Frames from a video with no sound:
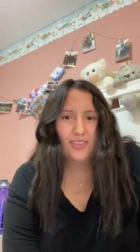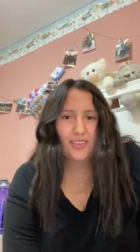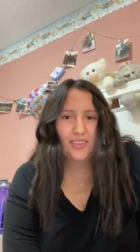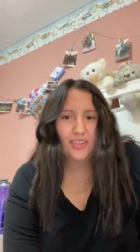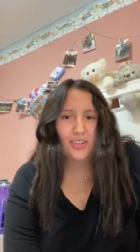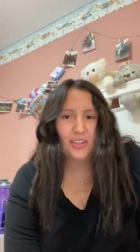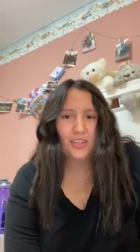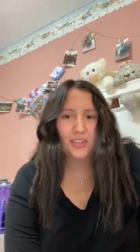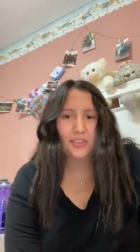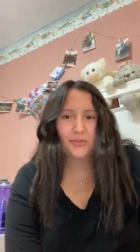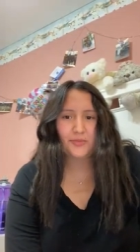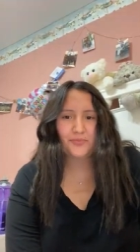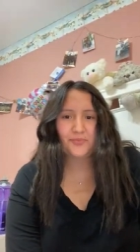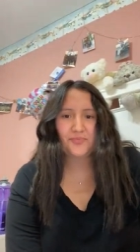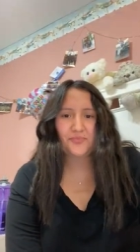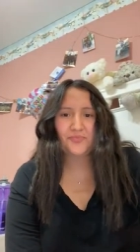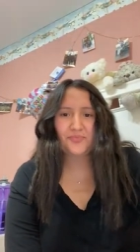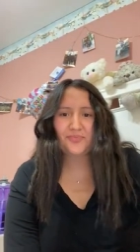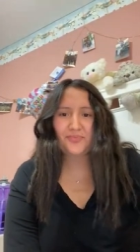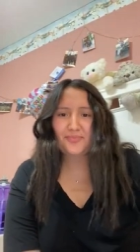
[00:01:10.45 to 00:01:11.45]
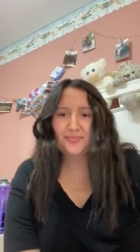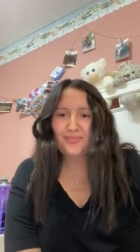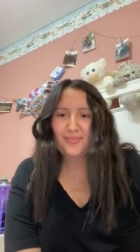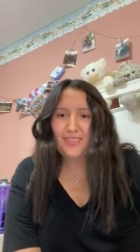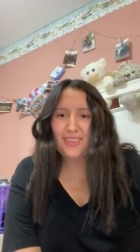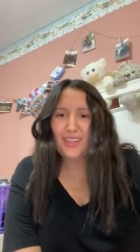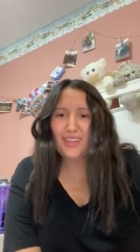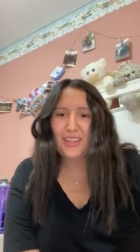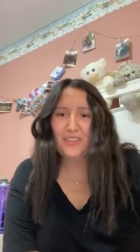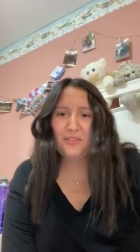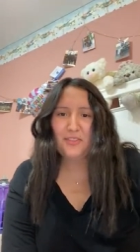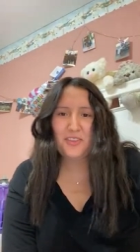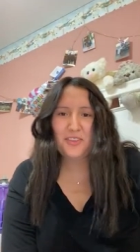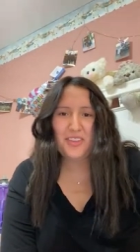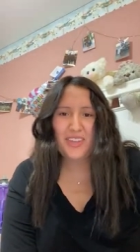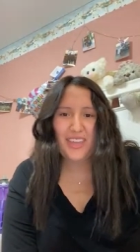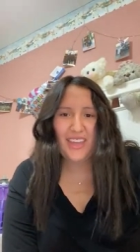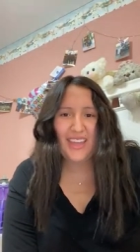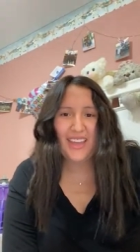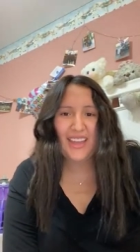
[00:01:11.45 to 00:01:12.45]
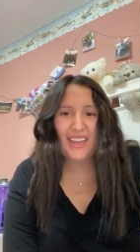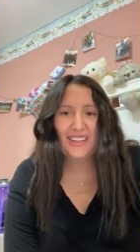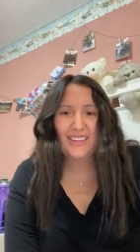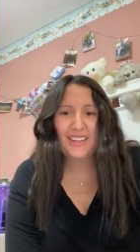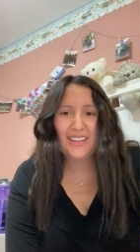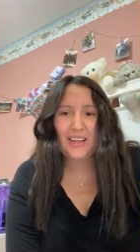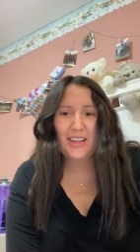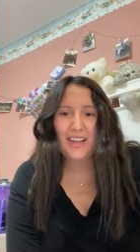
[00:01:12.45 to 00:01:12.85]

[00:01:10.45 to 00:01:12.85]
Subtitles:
So if you can,